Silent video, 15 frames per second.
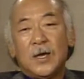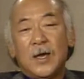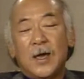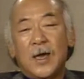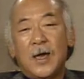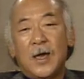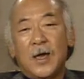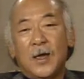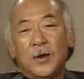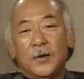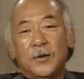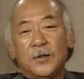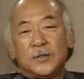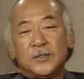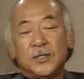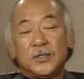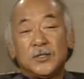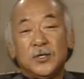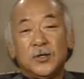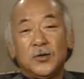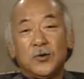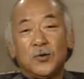and the
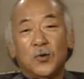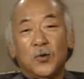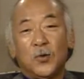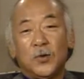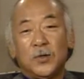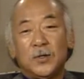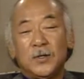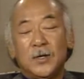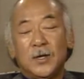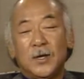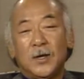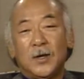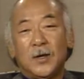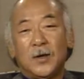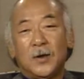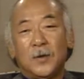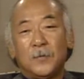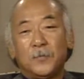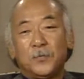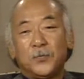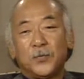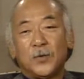sixteen-year-old,
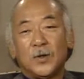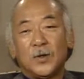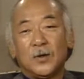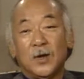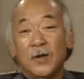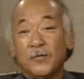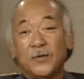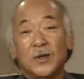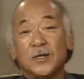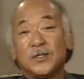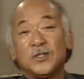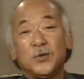um, left us.